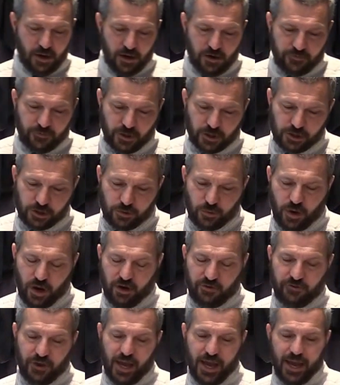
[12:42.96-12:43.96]
Verse
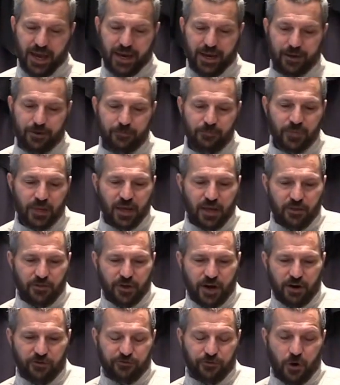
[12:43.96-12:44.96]
12a,
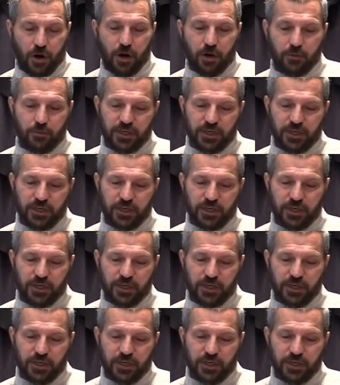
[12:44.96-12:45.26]
therefore